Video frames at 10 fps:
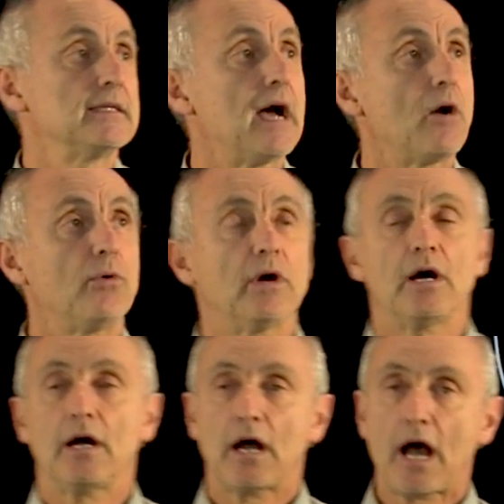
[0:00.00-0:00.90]
Now,
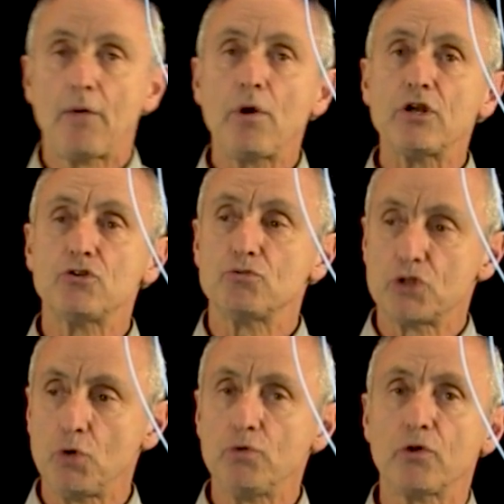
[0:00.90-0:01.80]
I want to do
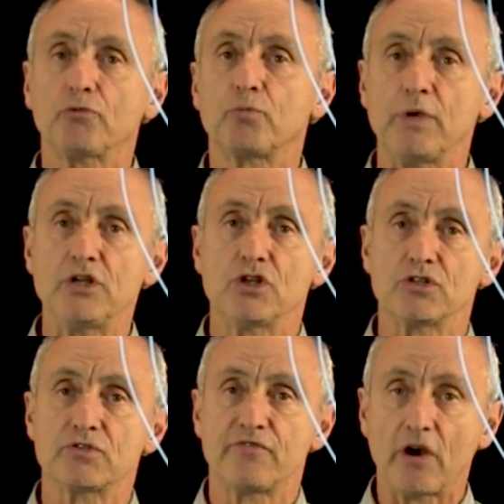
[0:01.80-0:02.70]
two of those
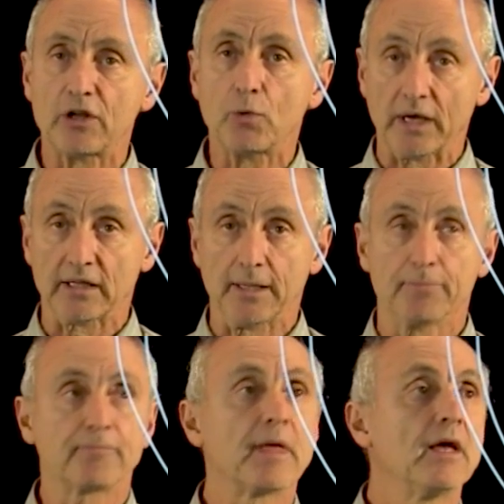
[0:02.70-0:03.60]
regions very quickly.
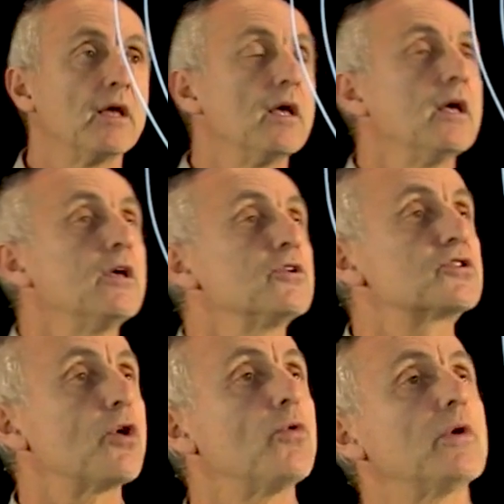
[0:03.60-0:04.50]

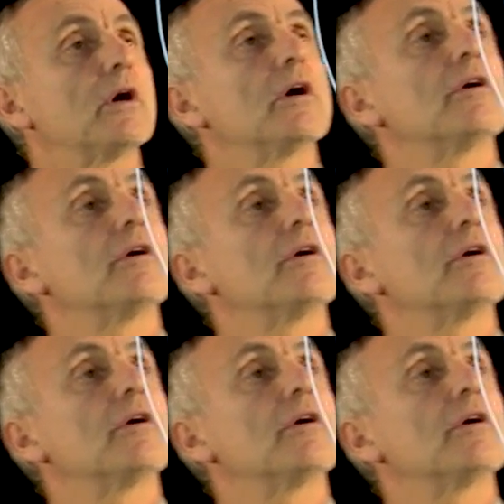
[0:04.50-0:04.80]
So